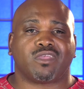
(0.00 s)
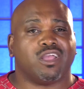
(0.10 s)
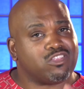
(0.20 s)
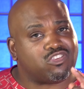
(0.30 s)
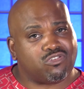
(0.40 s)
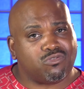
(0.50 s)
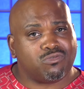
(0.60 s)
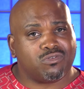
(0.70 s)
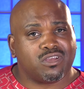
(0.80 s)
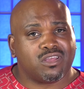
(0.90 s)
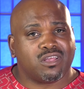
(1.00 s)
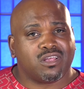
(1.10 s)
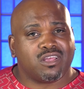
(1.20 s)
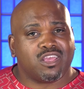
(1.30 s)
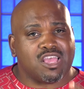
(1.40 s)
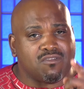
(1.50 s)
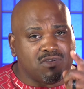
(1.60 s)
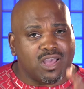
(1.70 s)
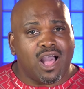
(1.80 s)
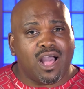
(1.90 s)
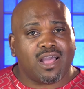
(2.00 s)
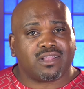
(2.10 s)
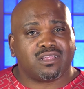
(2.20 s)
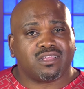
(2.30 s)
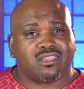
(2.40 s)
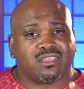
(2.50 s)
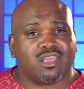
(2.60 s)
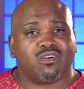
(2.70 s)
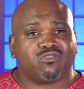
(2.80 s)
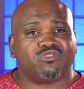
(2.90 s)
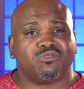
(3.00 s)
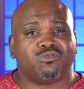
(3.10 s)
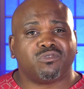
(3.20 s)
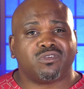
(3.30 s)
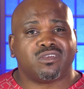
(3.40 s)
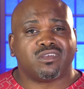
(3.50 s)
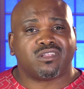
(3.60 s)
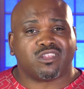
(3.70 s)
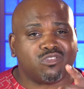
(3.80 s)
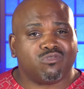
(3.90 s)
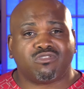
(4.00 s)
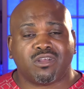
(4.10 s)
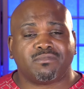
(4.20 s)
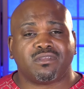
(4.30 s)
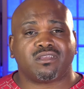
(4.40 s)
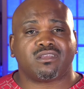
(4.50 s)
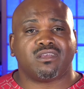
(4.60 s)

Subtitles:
And two, if God tells you to do something,